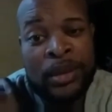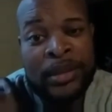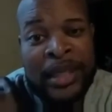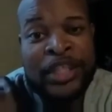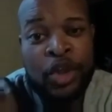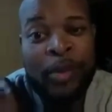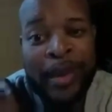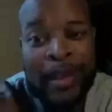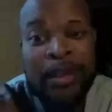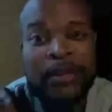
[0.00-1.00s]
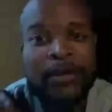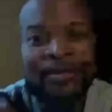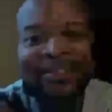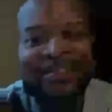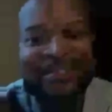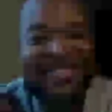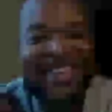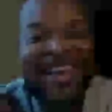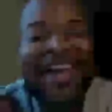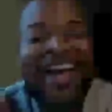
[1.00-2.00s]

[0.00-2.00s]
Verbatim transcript: Yeah. Not your man. Yeah, friends.